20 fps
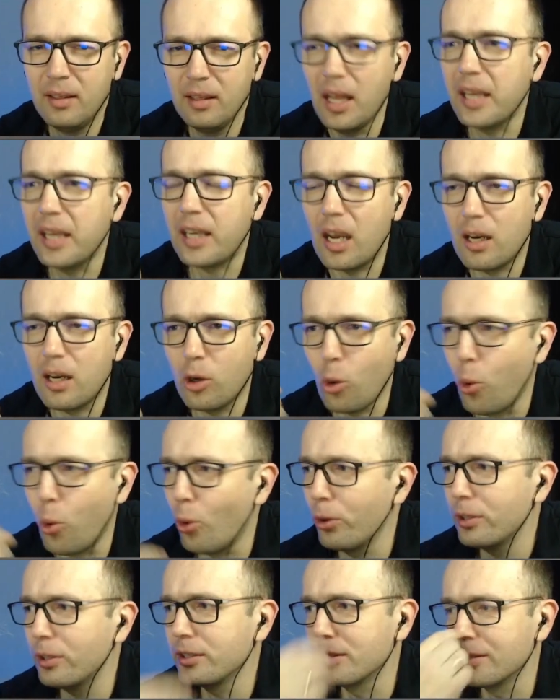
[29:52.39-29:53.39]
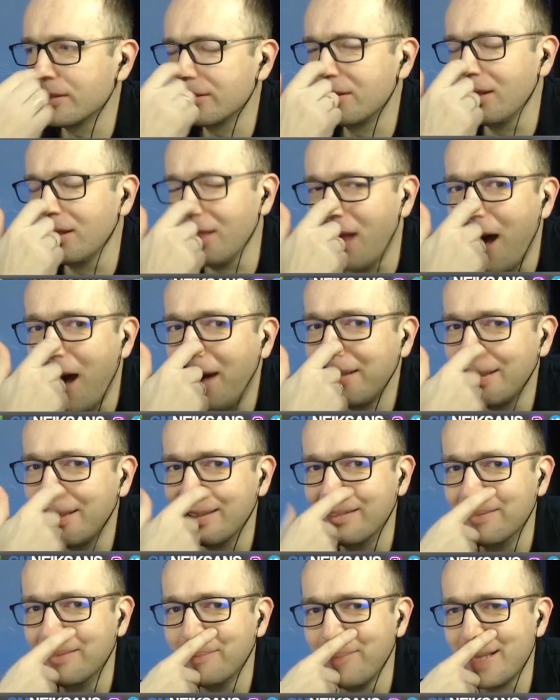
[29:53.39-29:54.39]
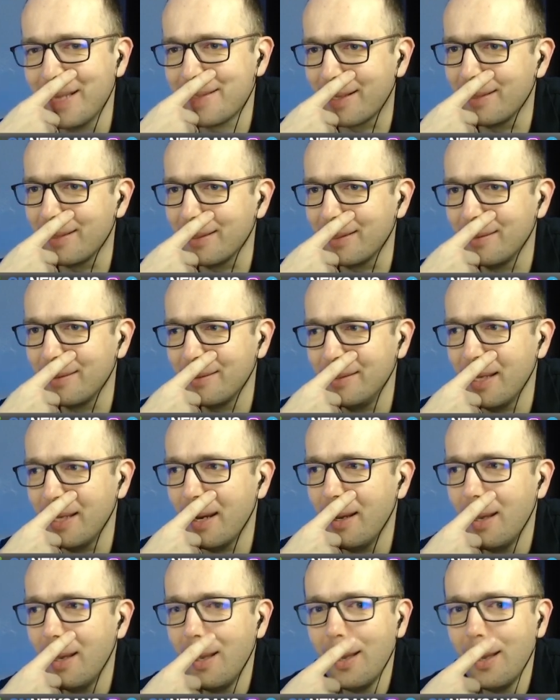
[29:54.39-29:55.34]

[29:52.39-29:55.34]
like a cornered lion, basically. Yeah,